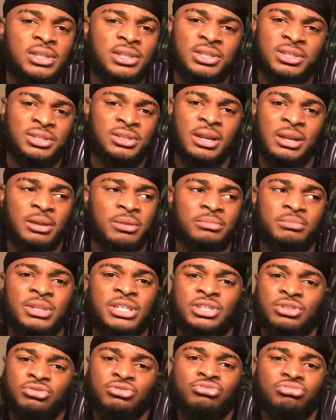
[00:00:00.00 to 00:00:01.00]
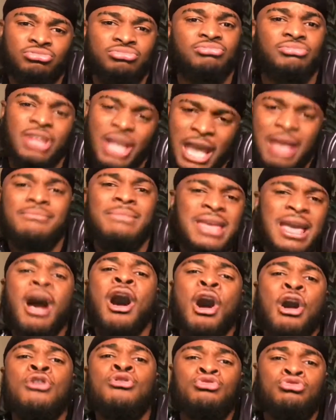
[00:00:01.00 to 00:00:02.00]
Just, bitch, you take me
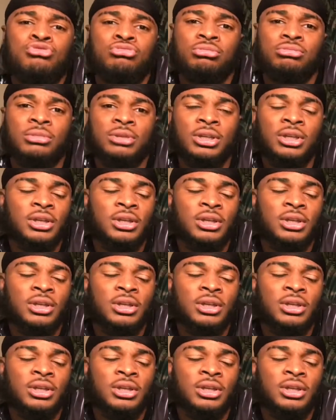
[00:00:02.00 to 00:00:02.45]
home.